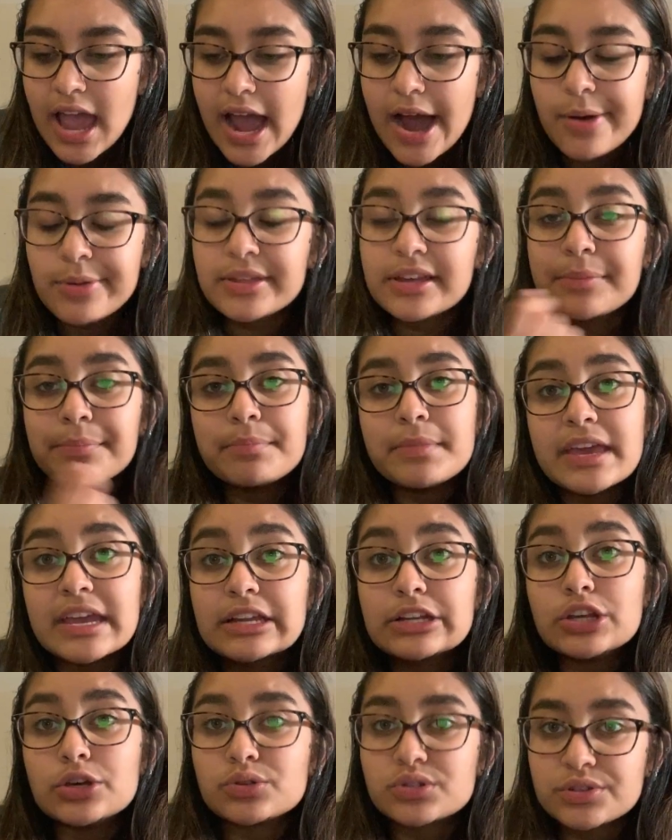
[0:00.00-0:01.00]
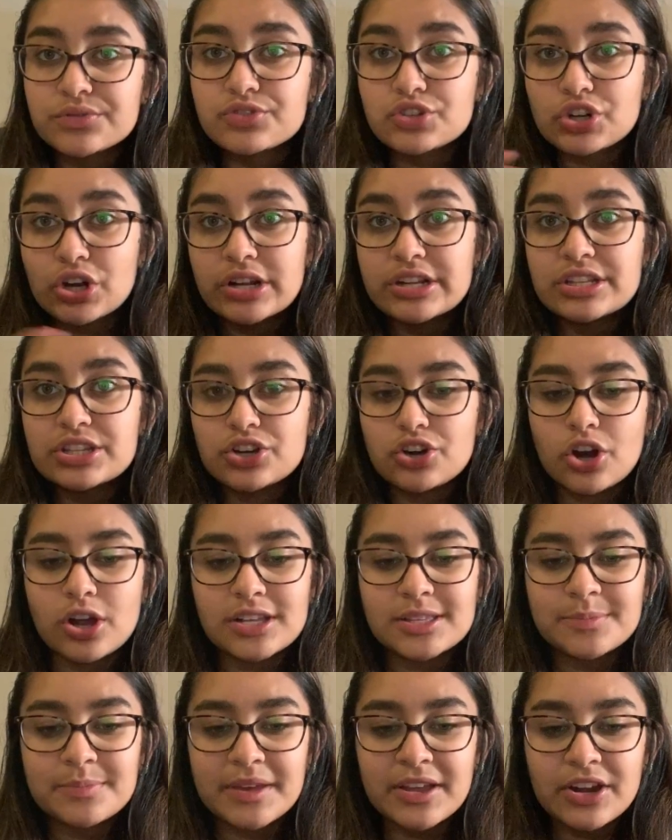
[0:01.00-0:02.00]
I would like make notes of trends
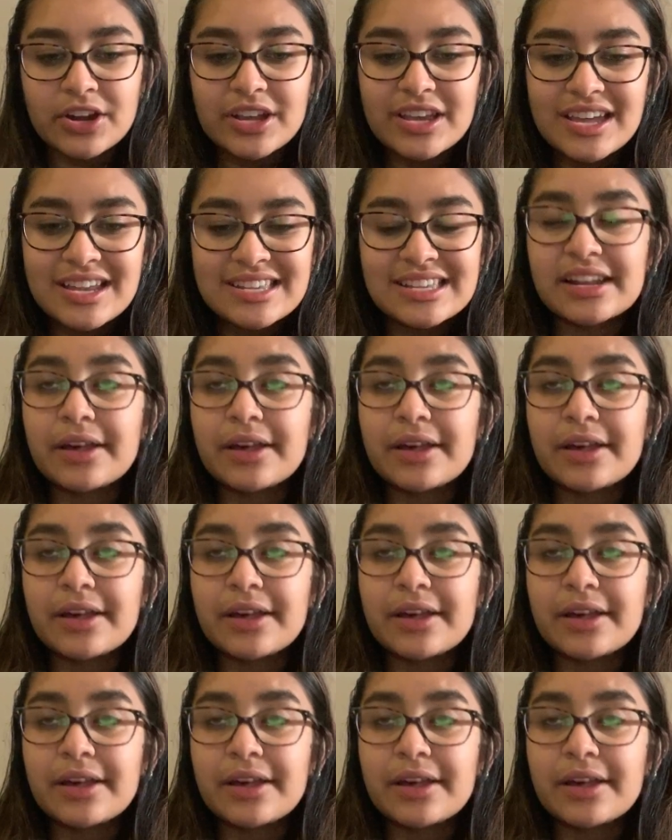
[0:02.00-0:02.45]
across periods.